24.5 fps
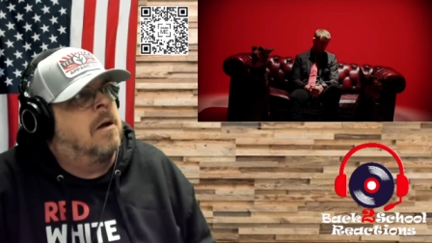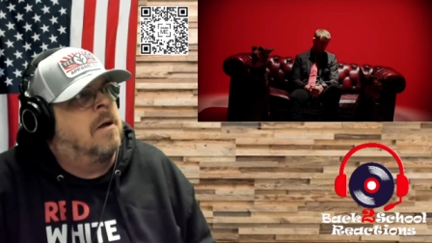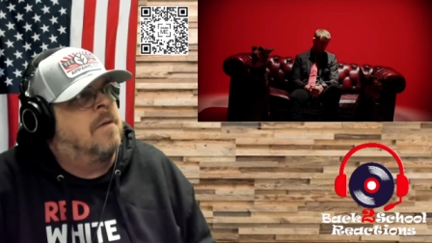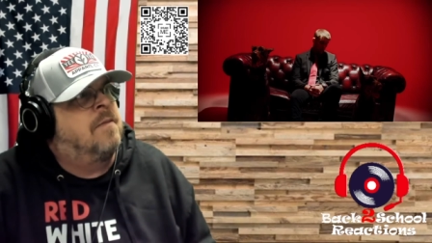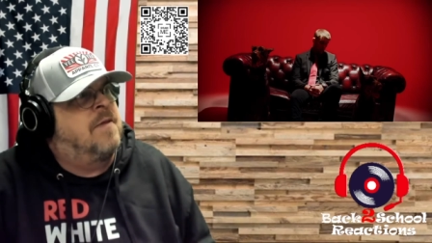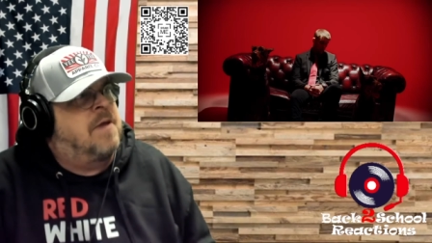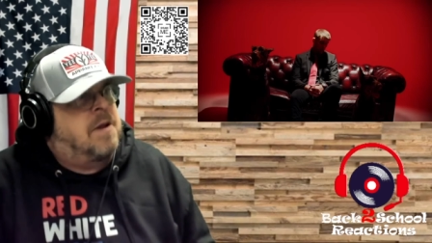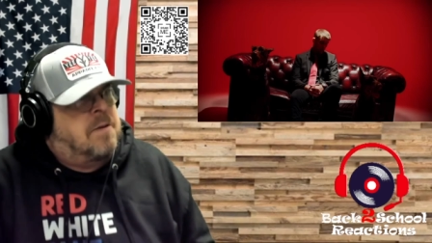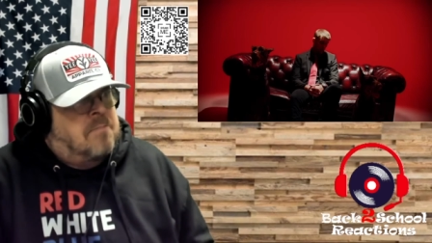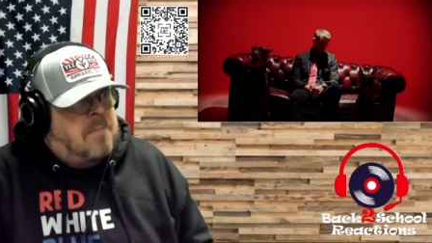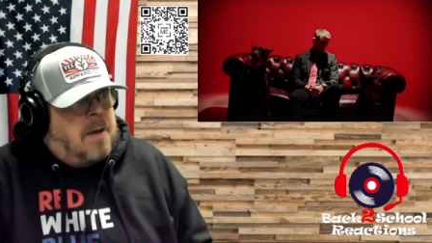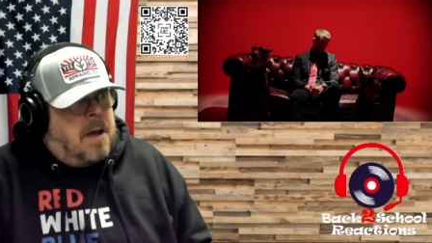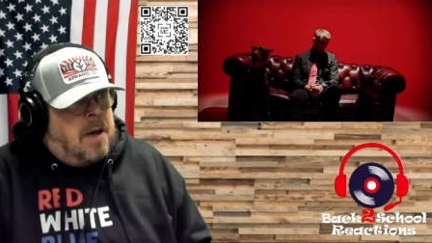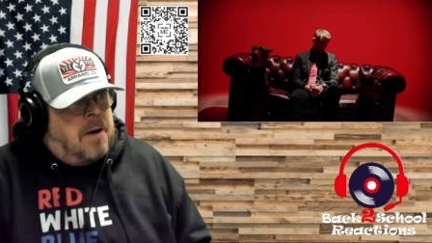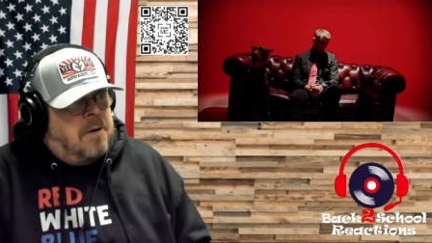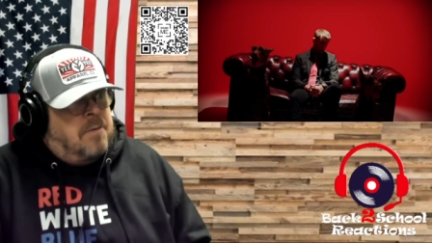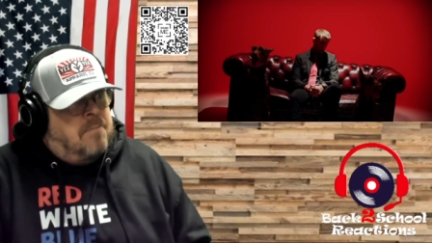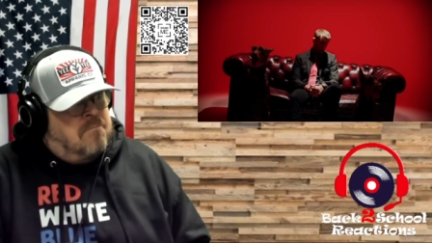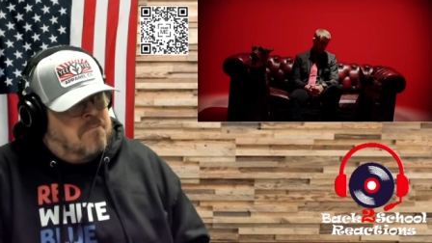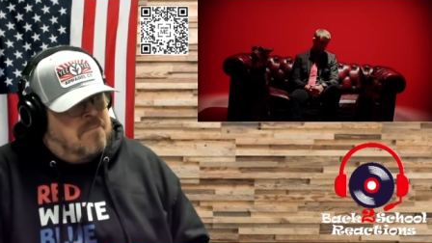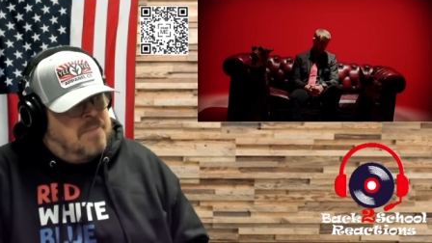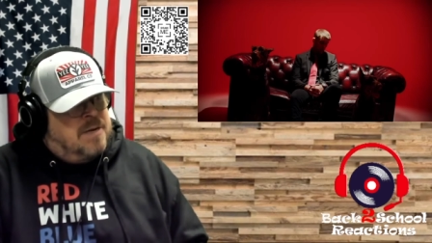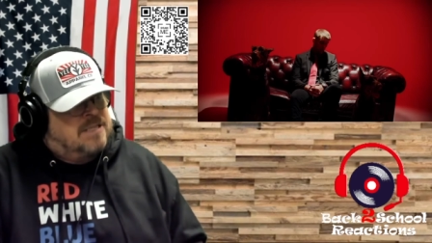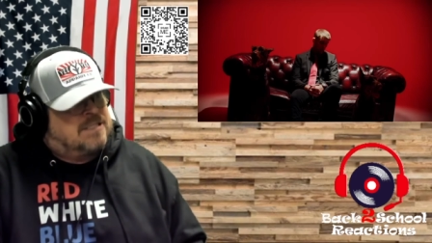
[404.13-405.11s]
the amount
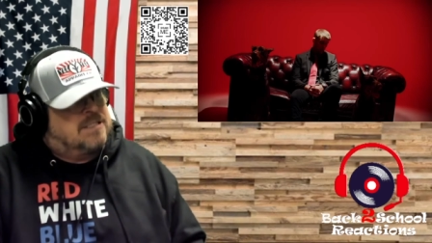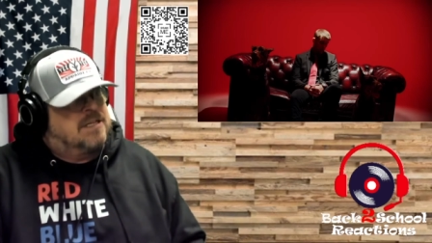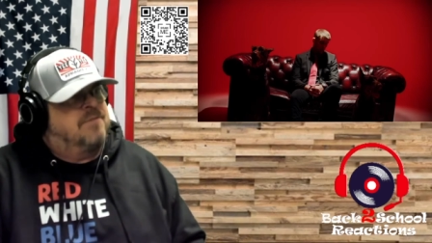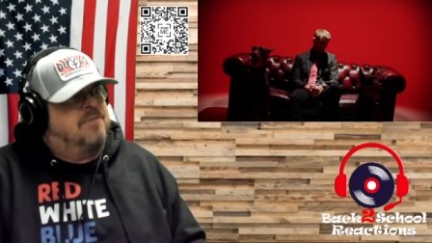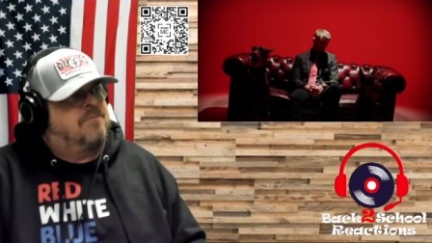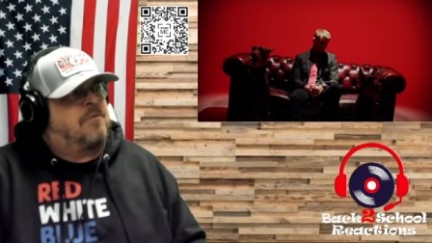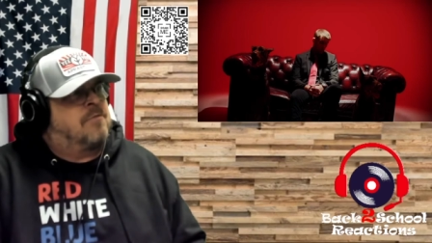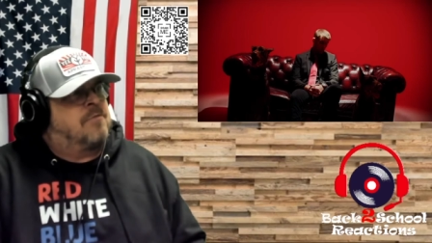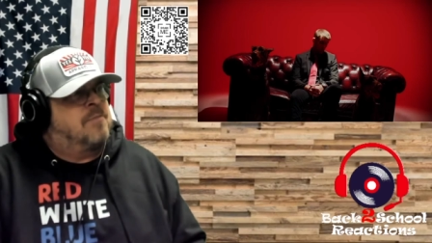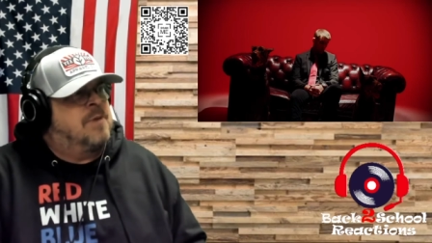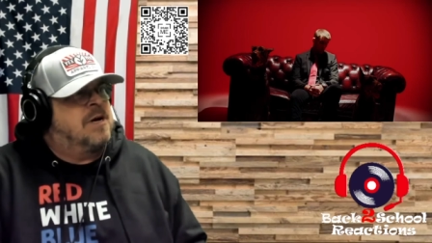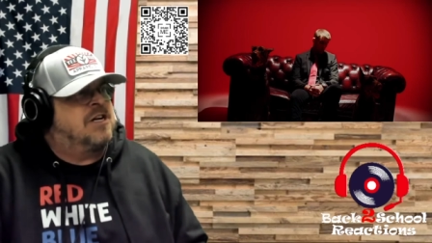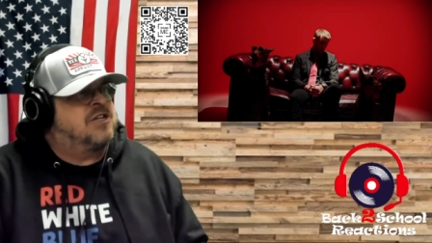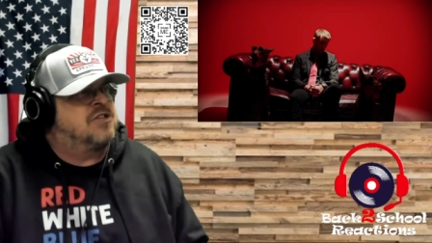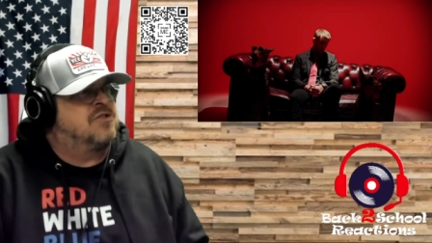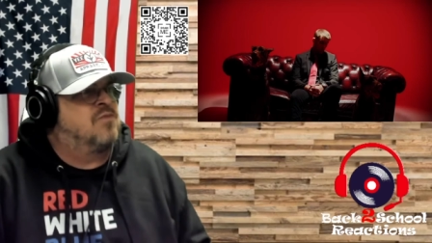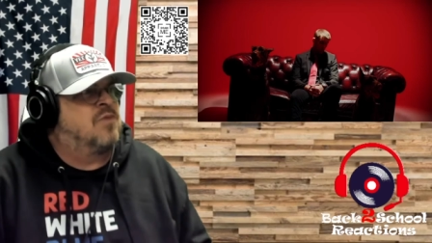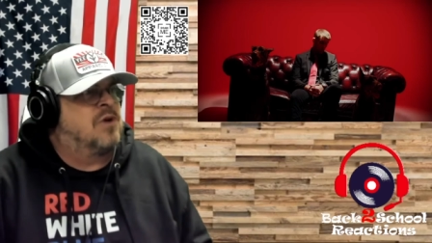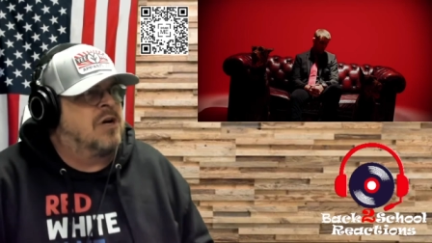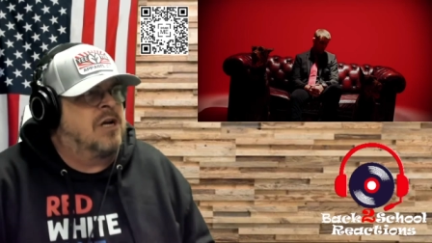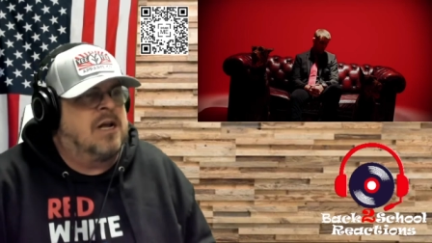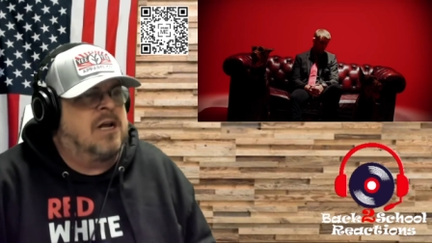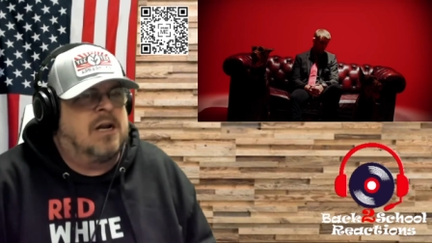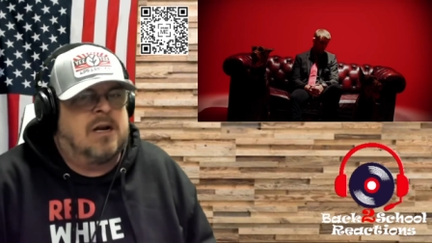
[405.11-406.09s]
of
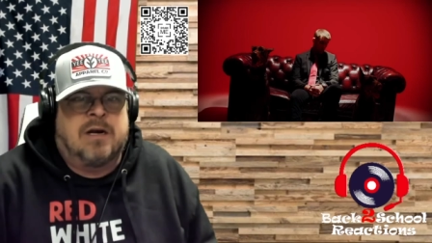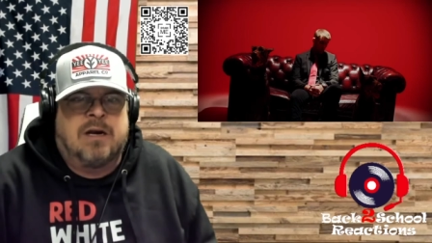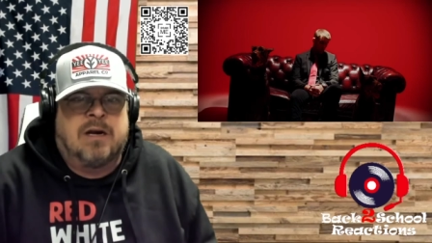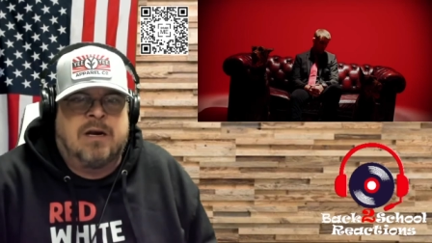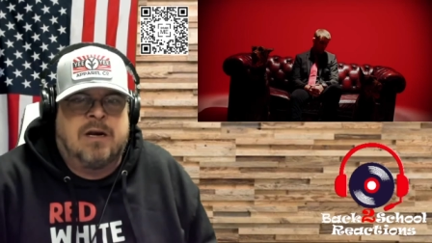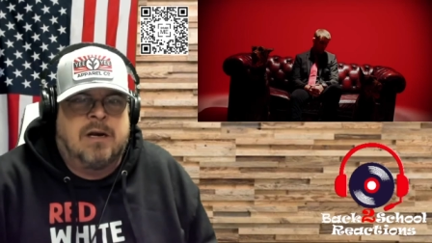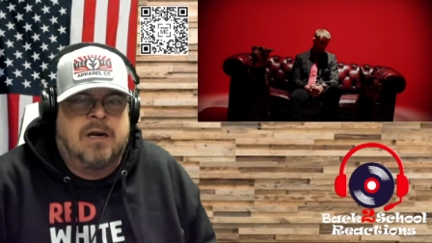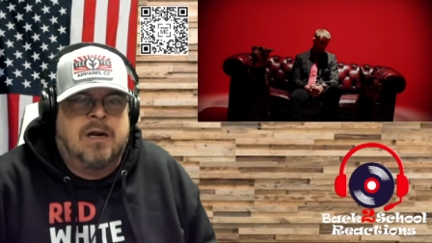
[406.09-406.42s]
misinformation we're getting